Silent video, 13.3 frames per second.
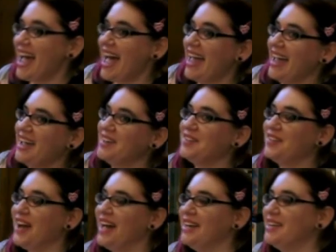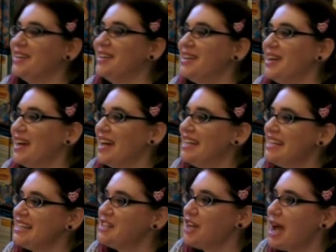I had fun in
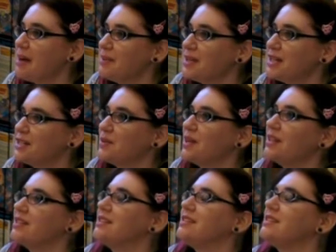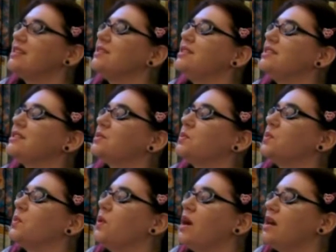these chapters where Sylvie just
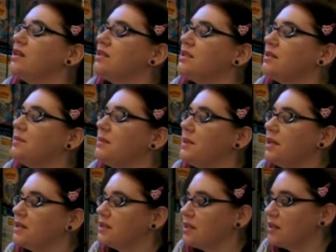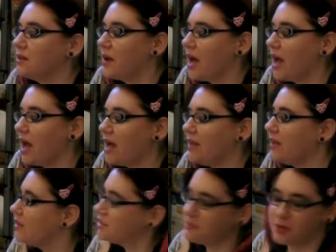wants him to be a certain way, and then
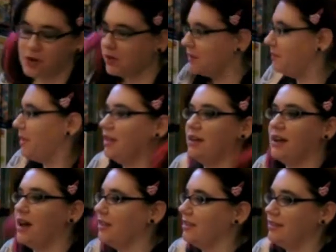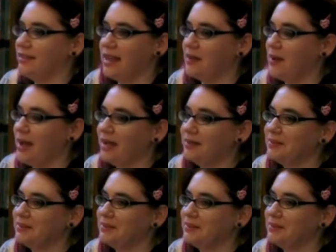he just totally beat it off that way.